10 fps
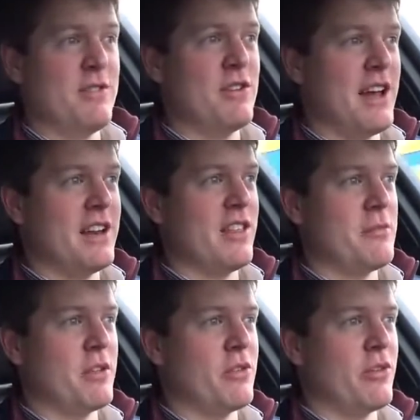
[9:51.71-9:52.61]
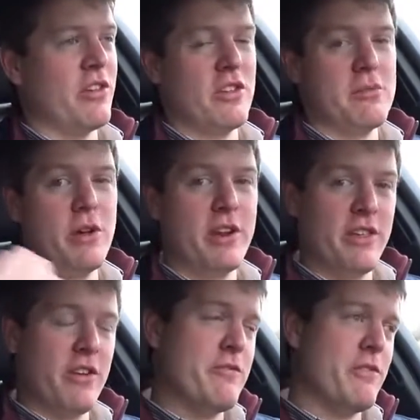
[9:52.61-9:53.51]
you added some exhaust system on,
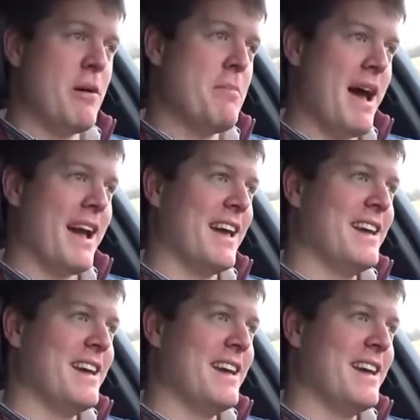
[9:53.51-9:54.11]
it's so far back